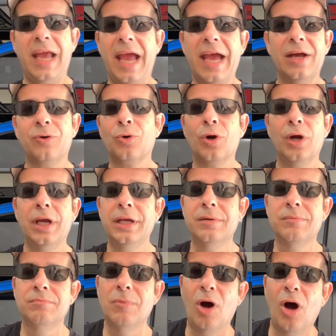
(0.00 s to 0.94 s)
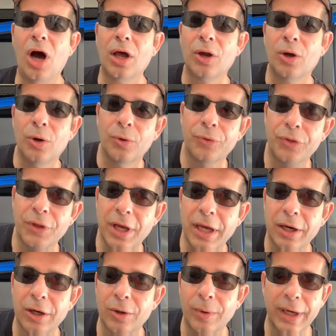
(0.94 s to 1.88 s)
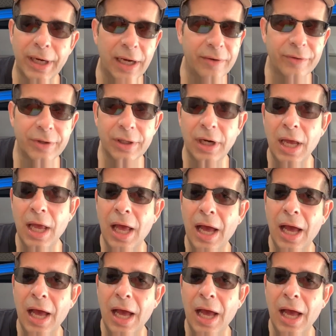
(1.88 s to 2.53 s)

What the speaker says: Android Auto thing or whatever.